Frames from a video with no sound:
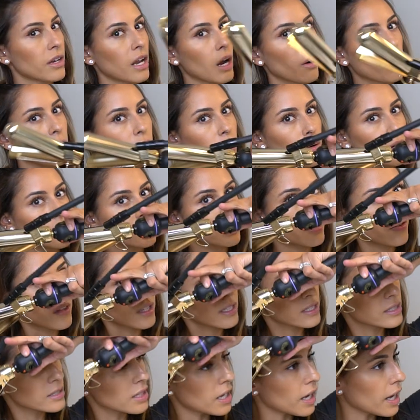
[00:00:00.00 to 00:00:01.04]
Now we're going to
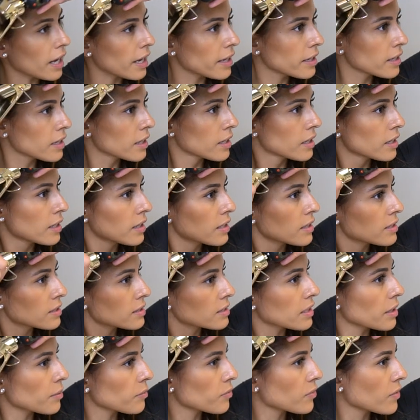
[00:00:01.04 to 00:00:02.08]
this side.
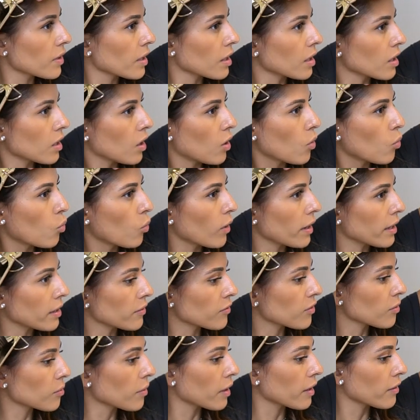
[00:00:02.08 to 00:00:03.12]
Same thing, away
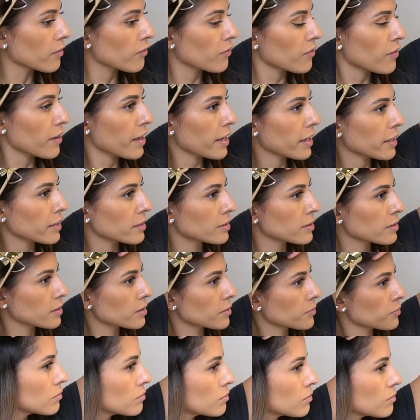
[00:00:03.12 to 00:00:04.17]
from my
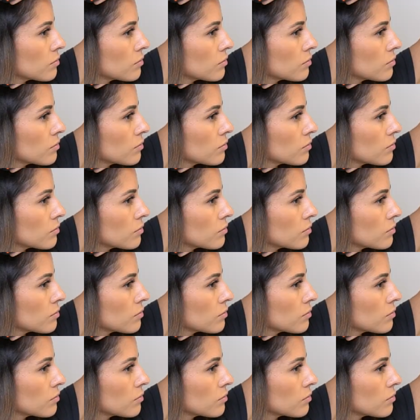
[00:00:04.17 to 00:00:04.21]
face.